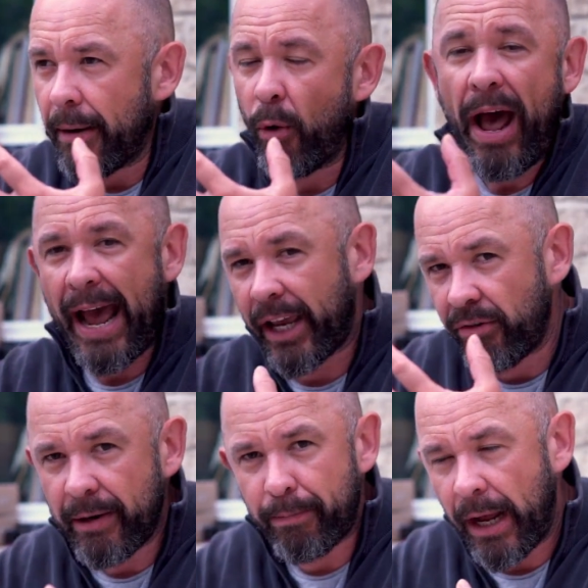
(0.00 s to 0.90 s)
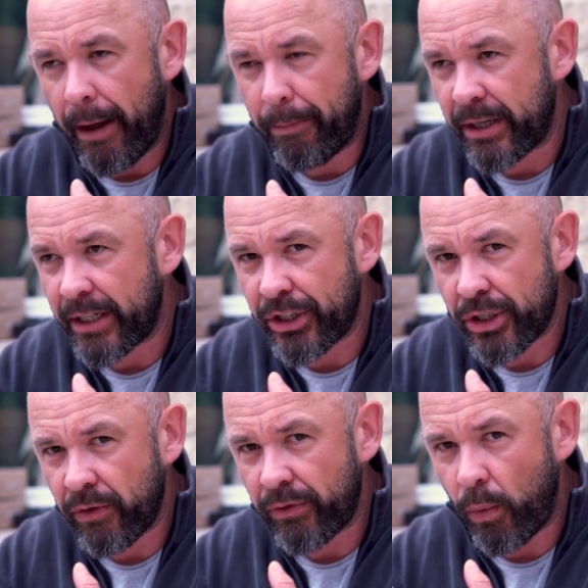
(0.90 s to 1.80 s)
more accurate
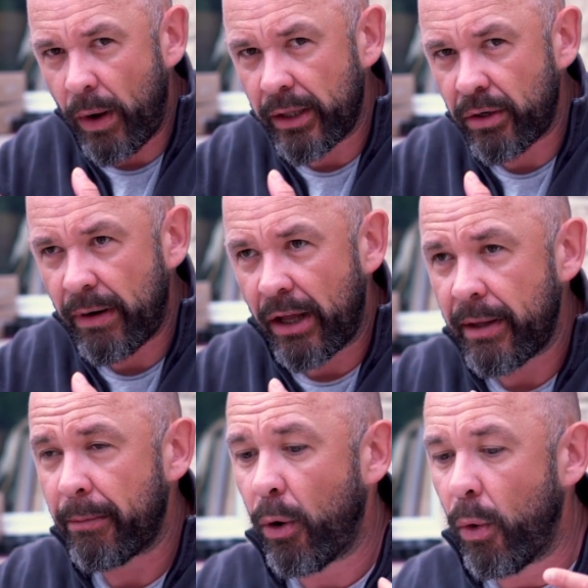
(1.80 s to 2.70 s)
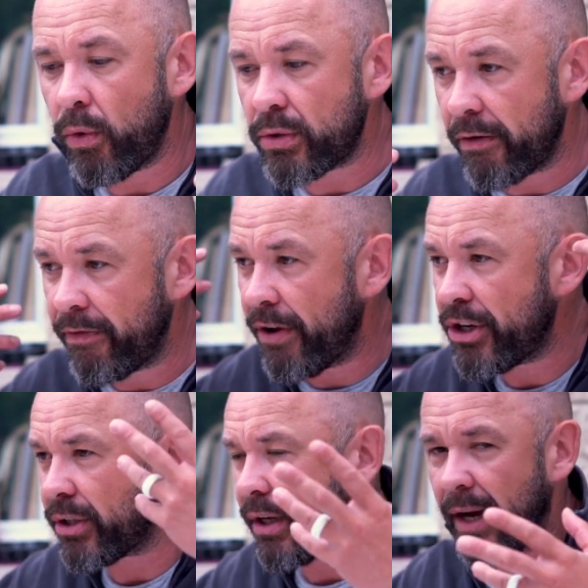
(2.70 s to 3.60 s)
predictions of the world around them, but also
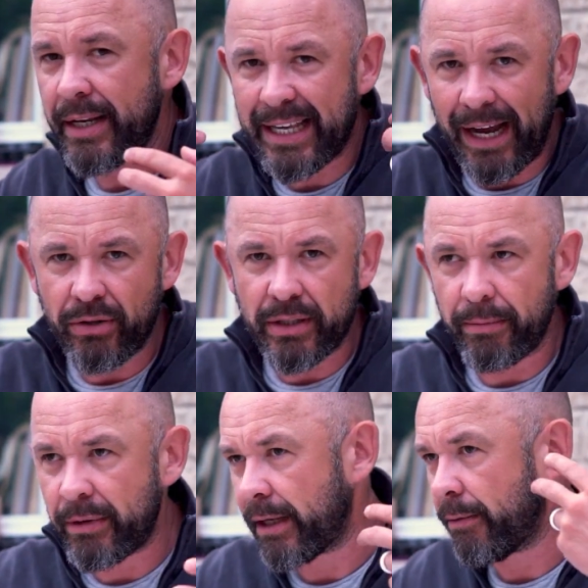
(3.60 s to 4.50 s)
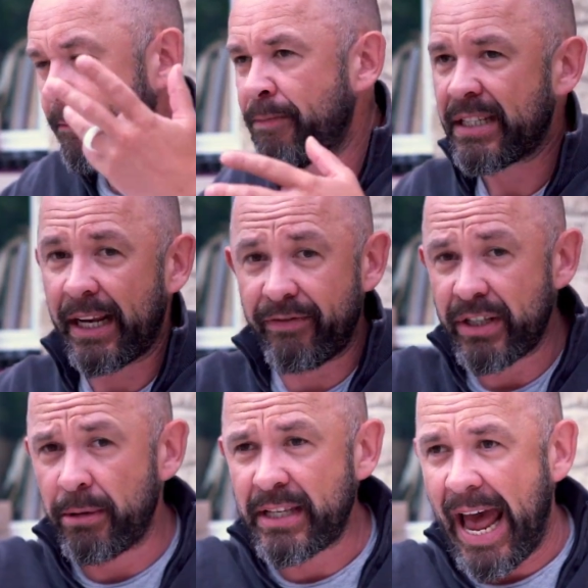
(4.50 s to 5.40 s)
visualize how something, it's like if
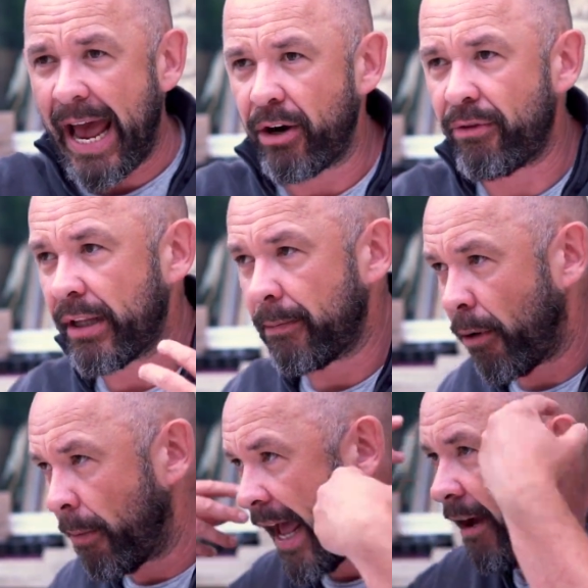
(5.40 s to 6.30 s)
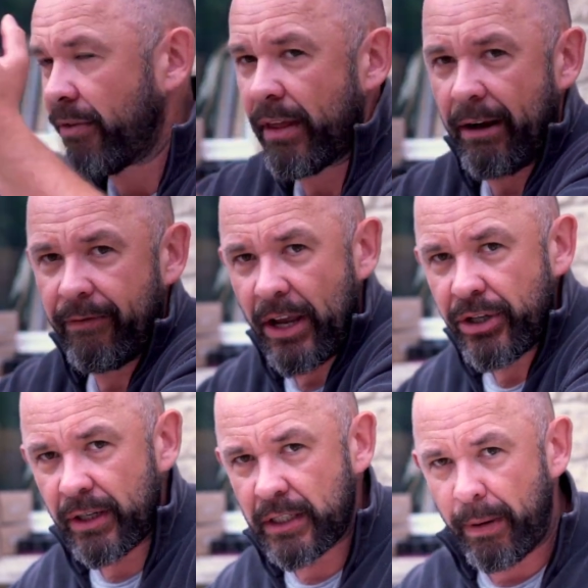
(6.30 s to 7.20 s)
someone's angry, they'll probably have that
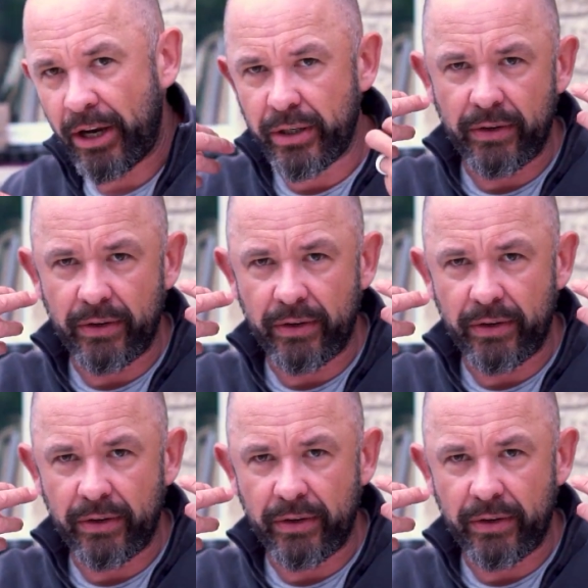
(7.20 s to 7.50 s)
facial expression.